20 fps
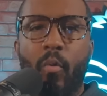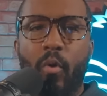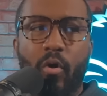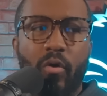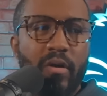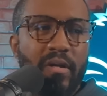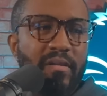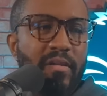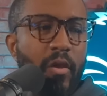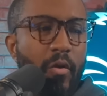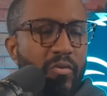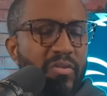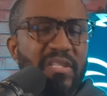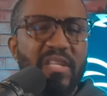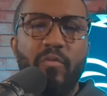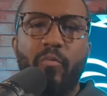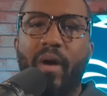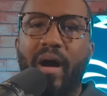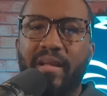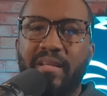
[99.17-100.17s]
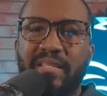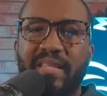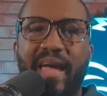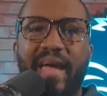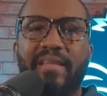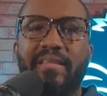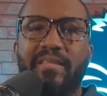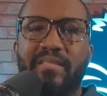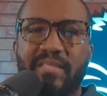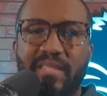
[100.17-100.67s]
We'll closely watch
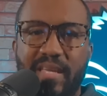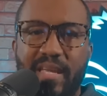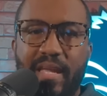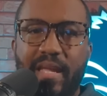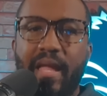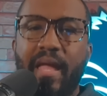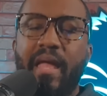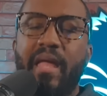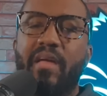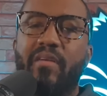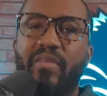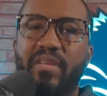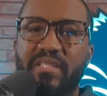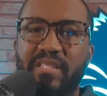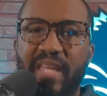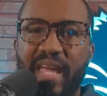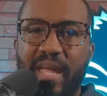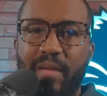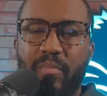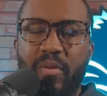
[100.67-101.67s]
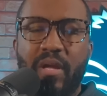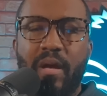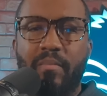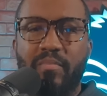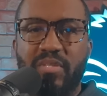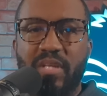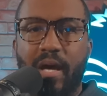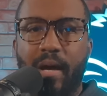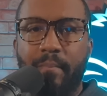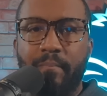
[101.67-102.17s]
that to see if his name
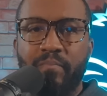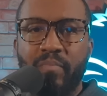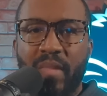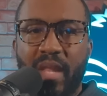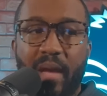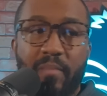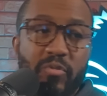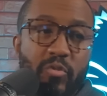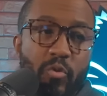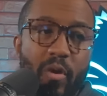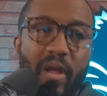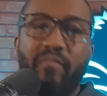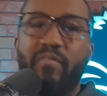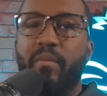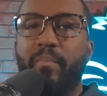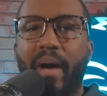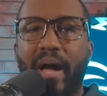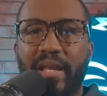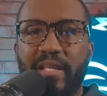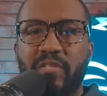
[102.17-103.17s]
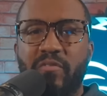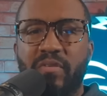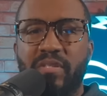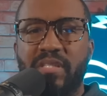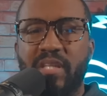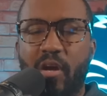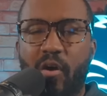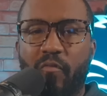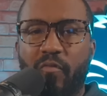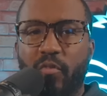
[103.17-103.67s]
comes up. I'm sure everybody's
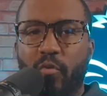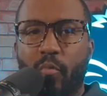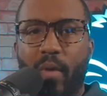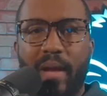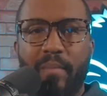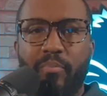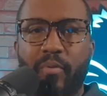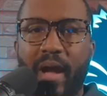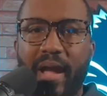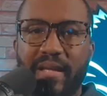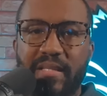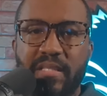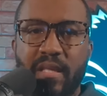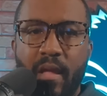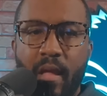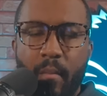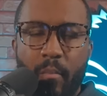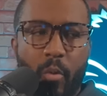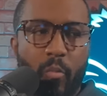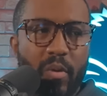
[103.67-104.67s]
for sale for the right price.